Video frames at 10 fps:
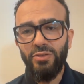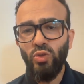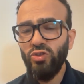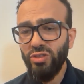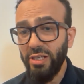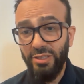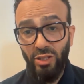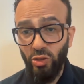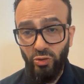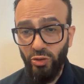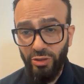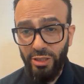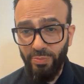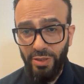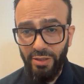Don't write a lot, don't
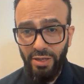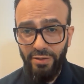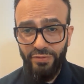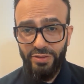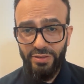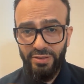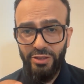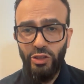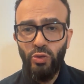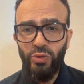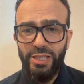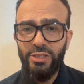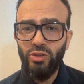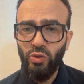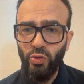write paragraphs. You
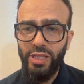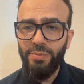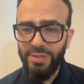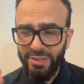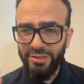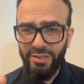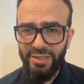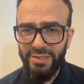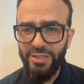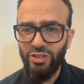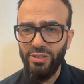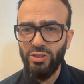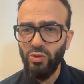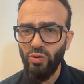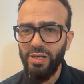need to keep standardization,
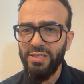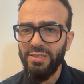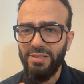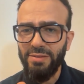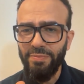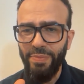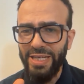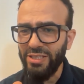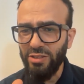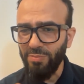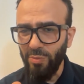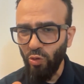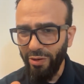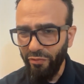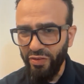so write maximum
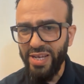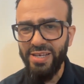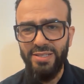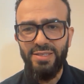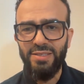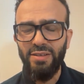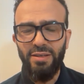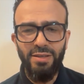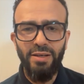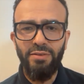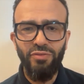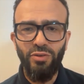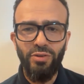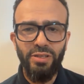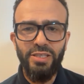one phrase
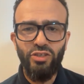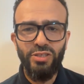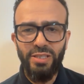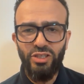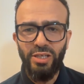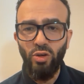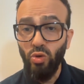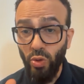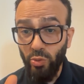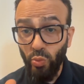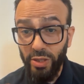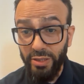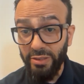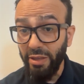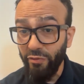for each section, or one
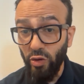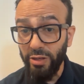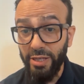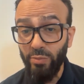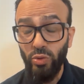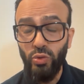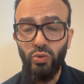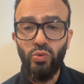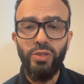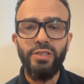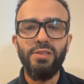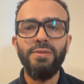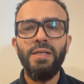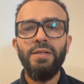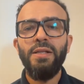word if you are able to do it.
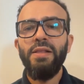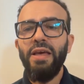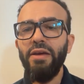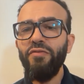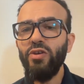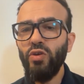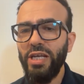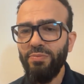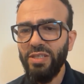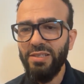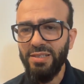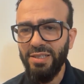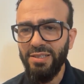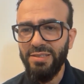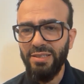If you keep data
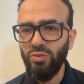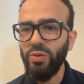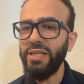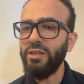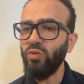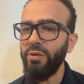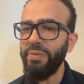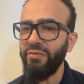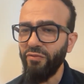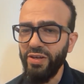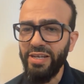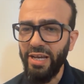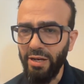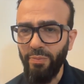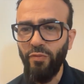set in that way, it will be very
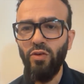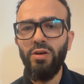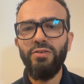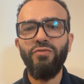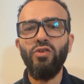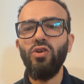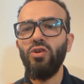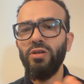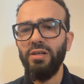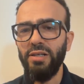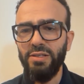helpful for